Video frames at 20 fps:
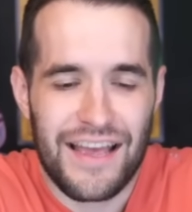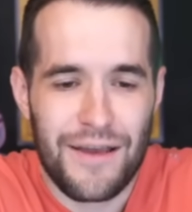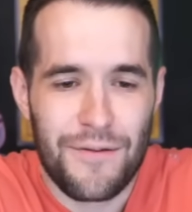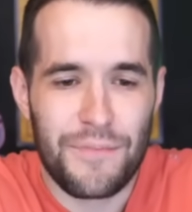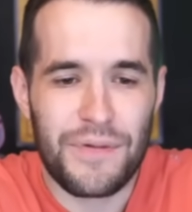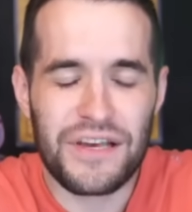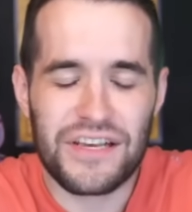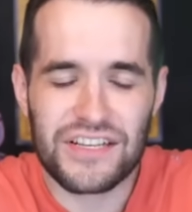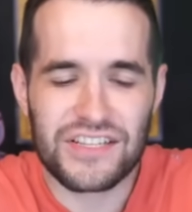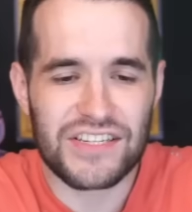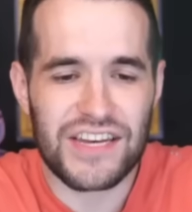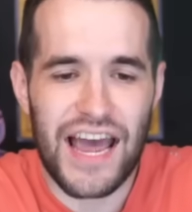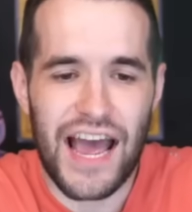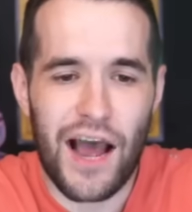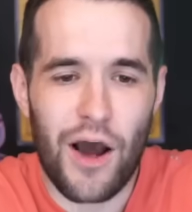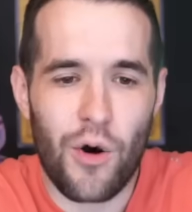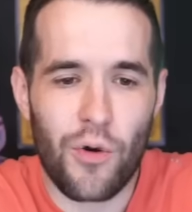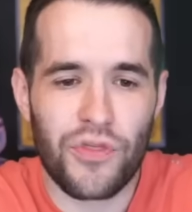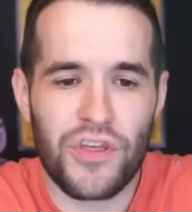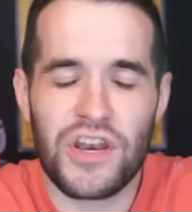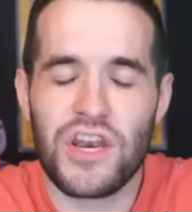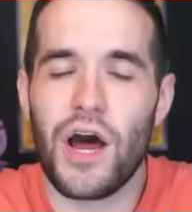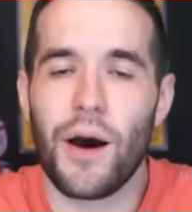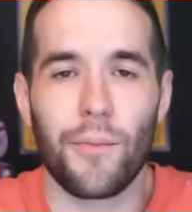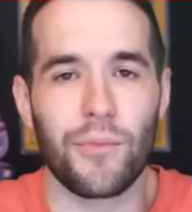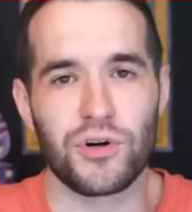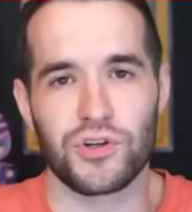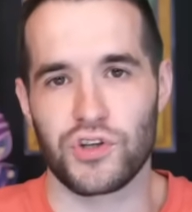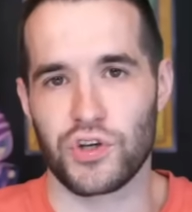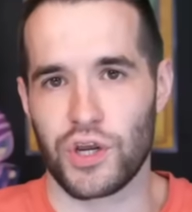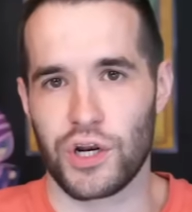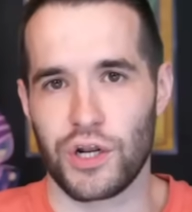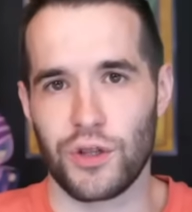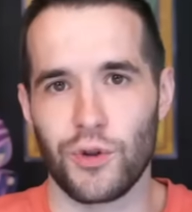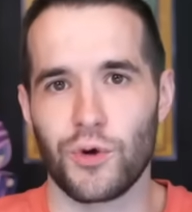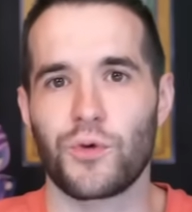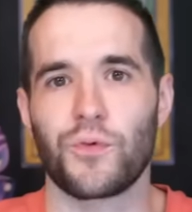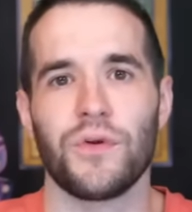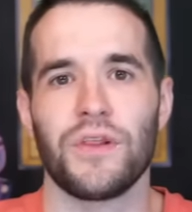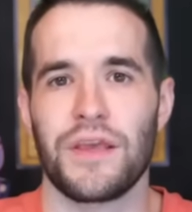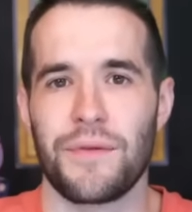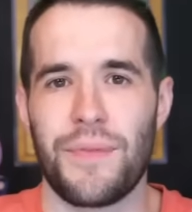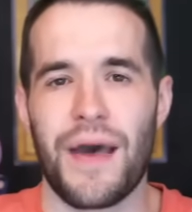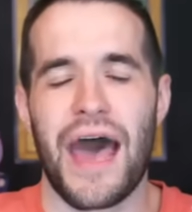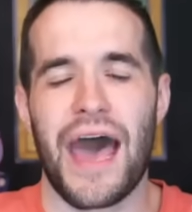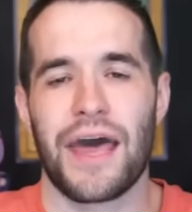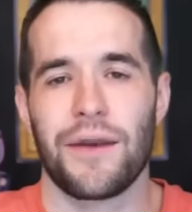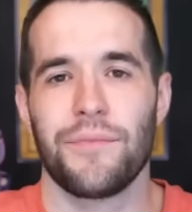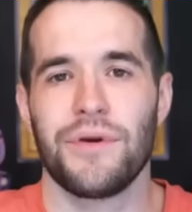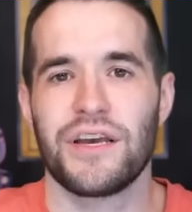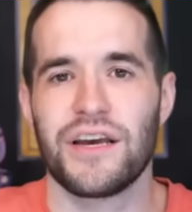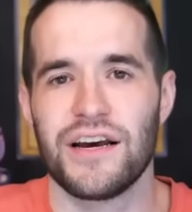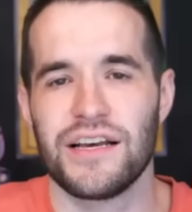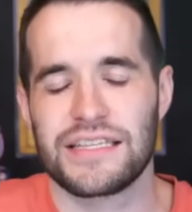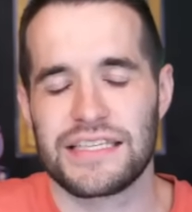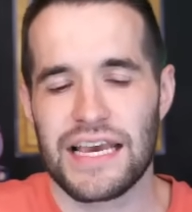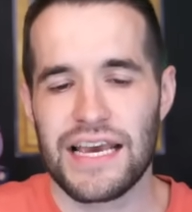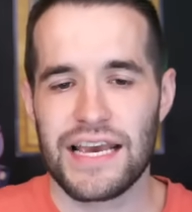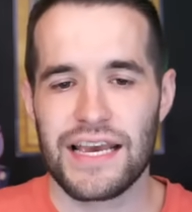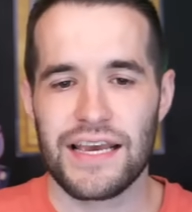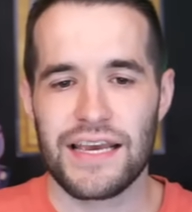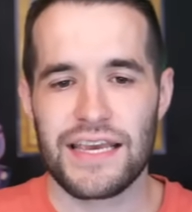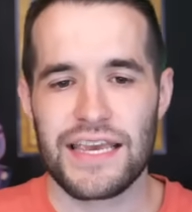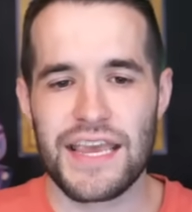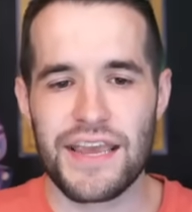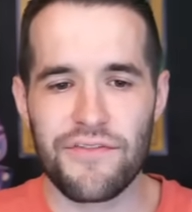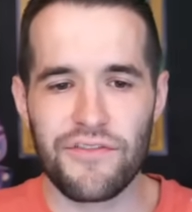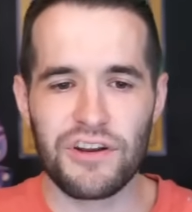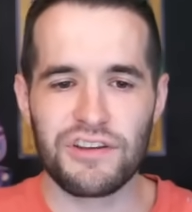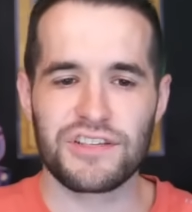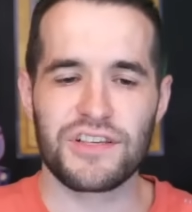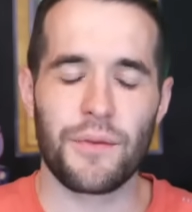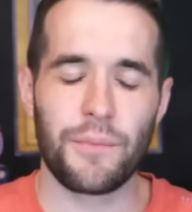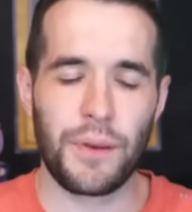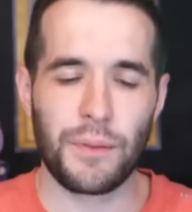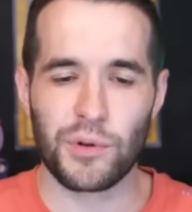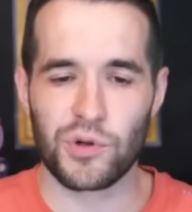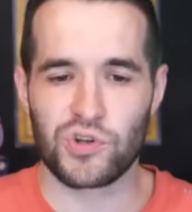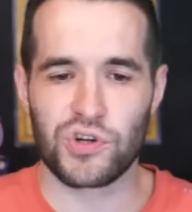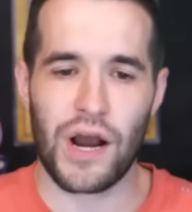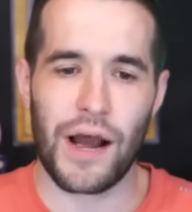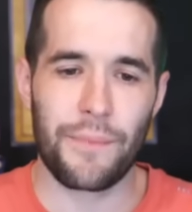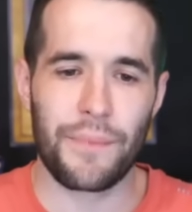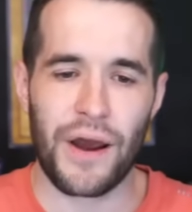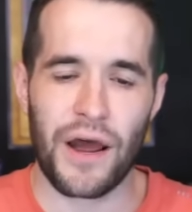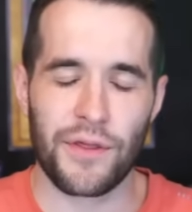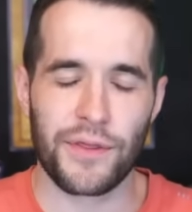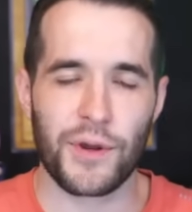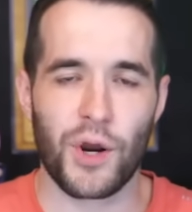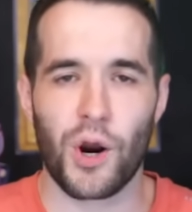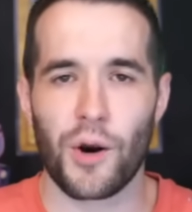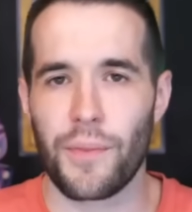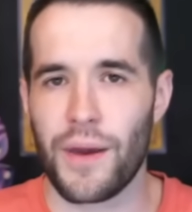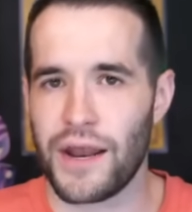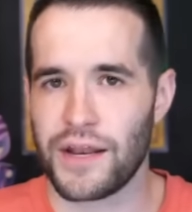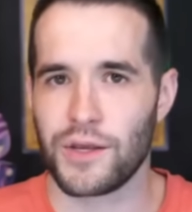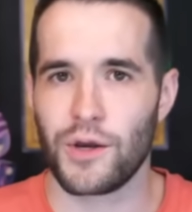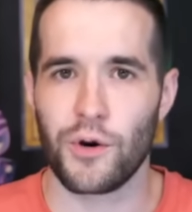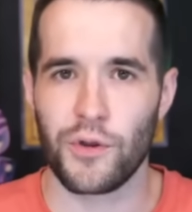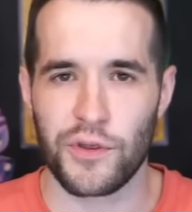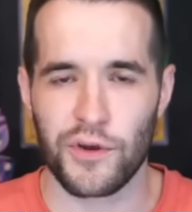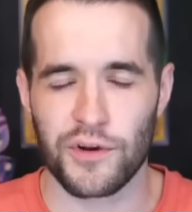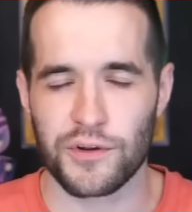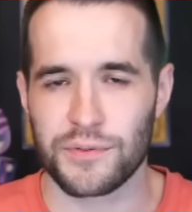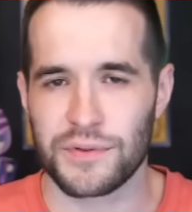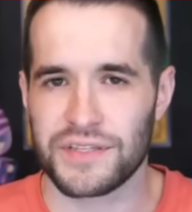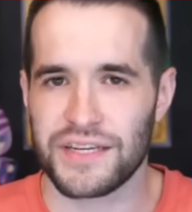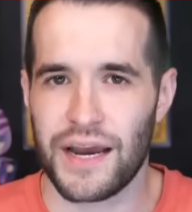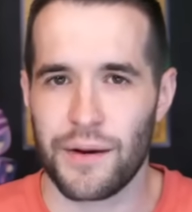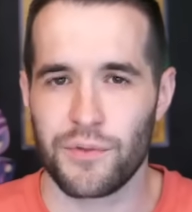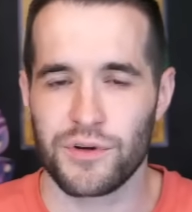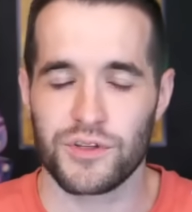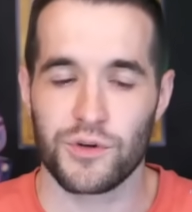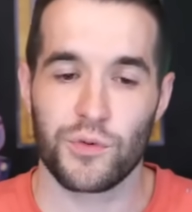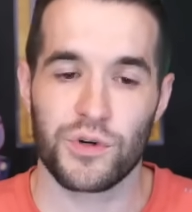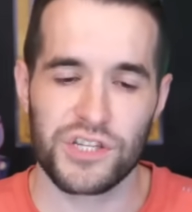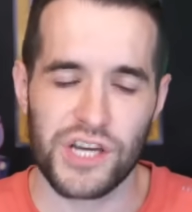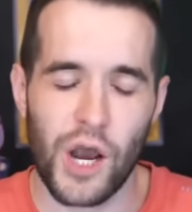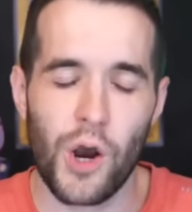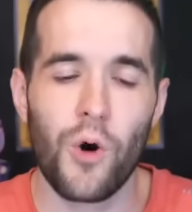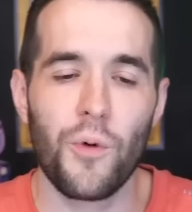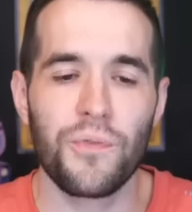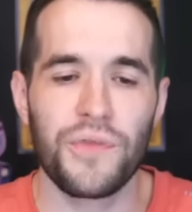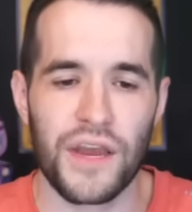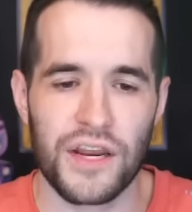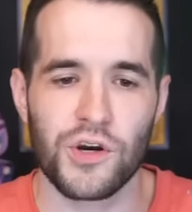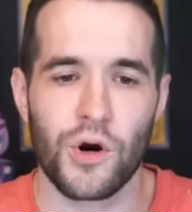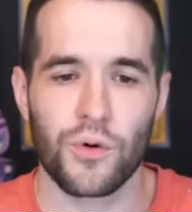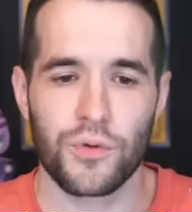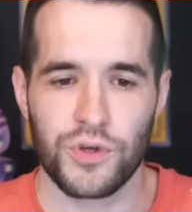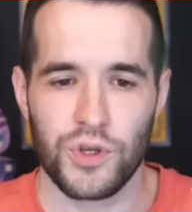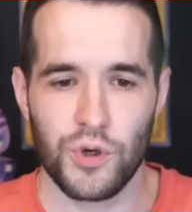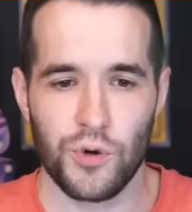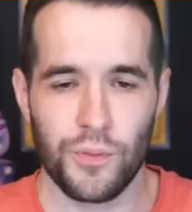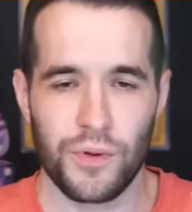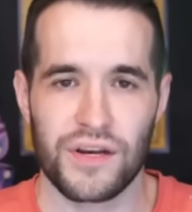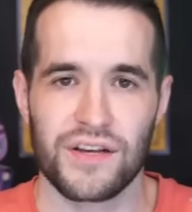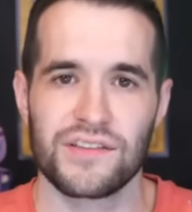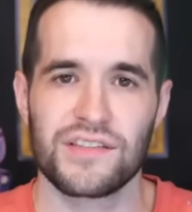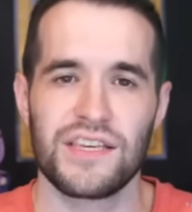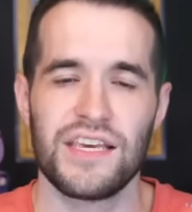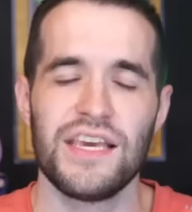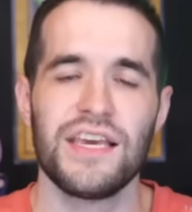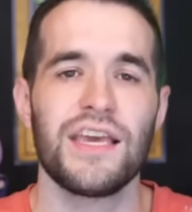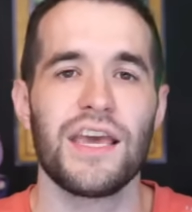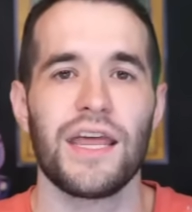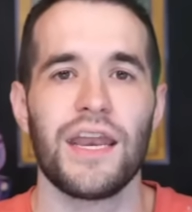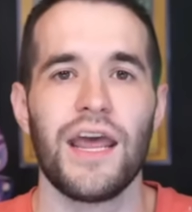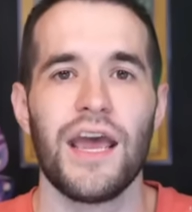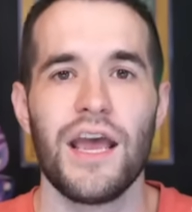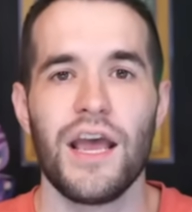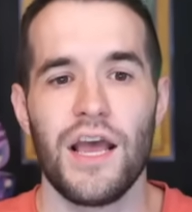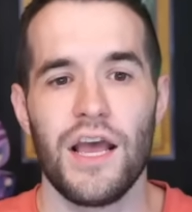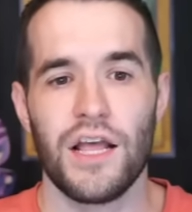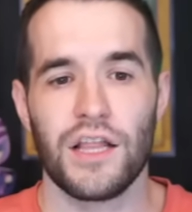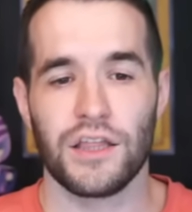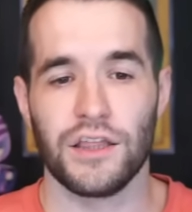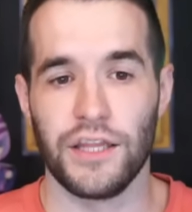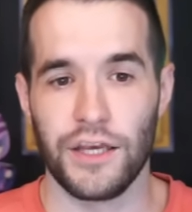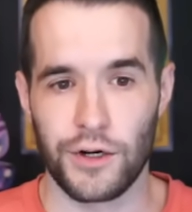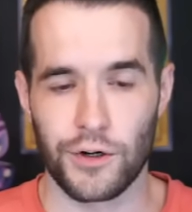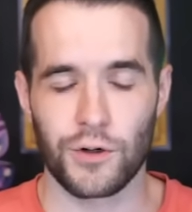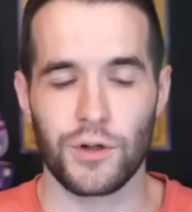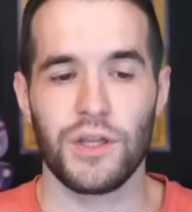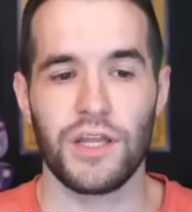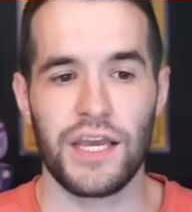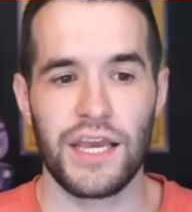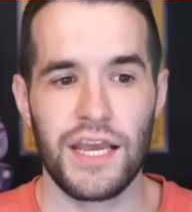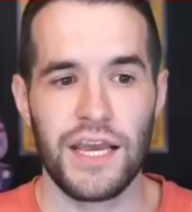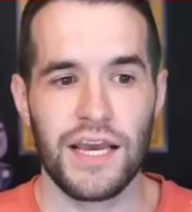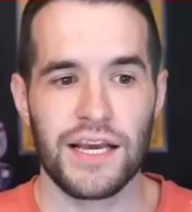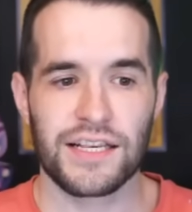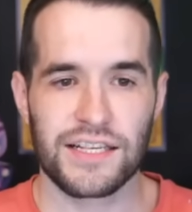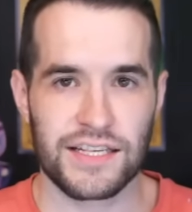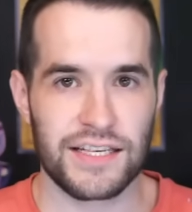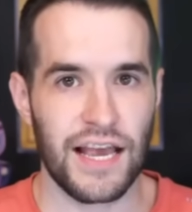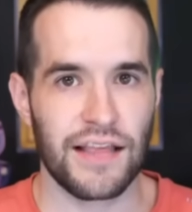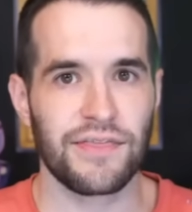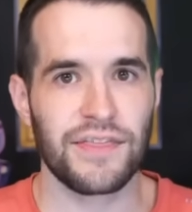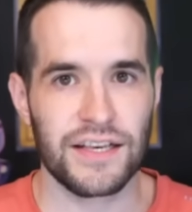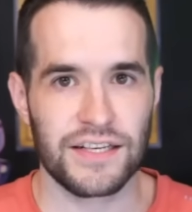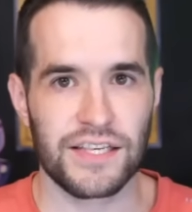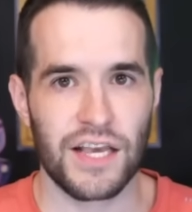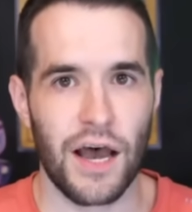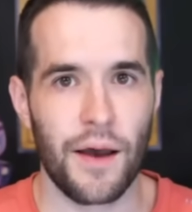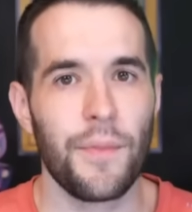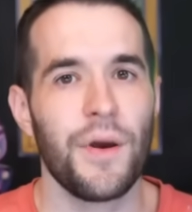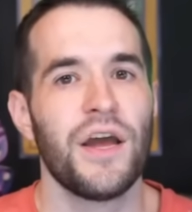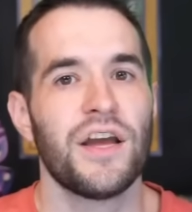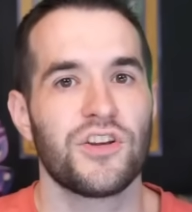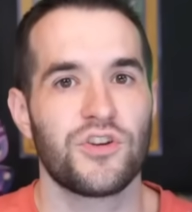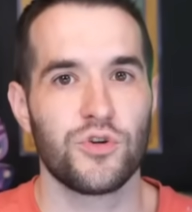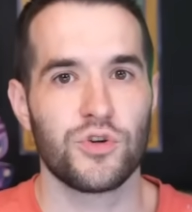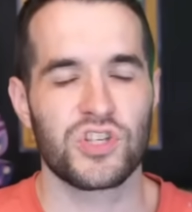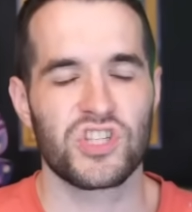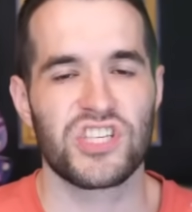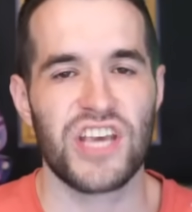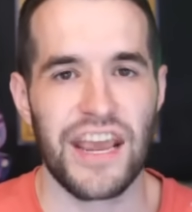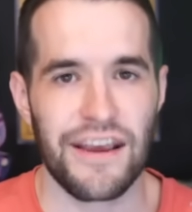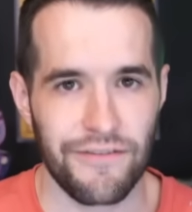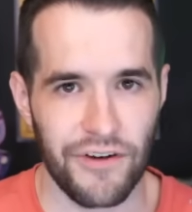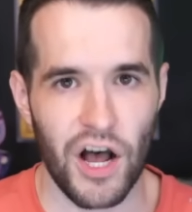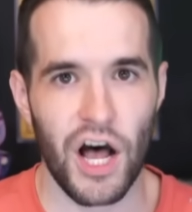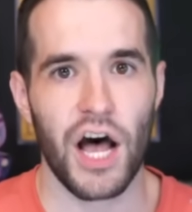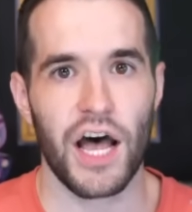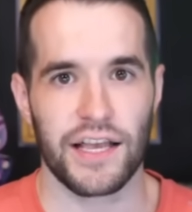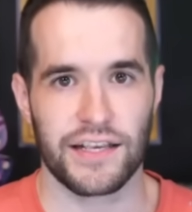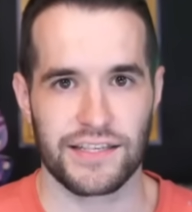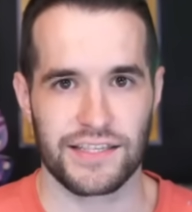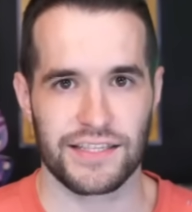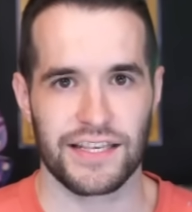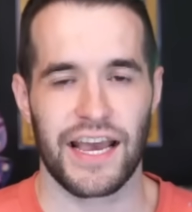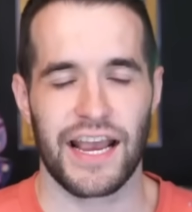Because now the numbers are going to look really bad because even if some people drop out of the R-bet and go to the Ultimate Time Wizard, which I hope they don't do because Keegan literally set this up to save us.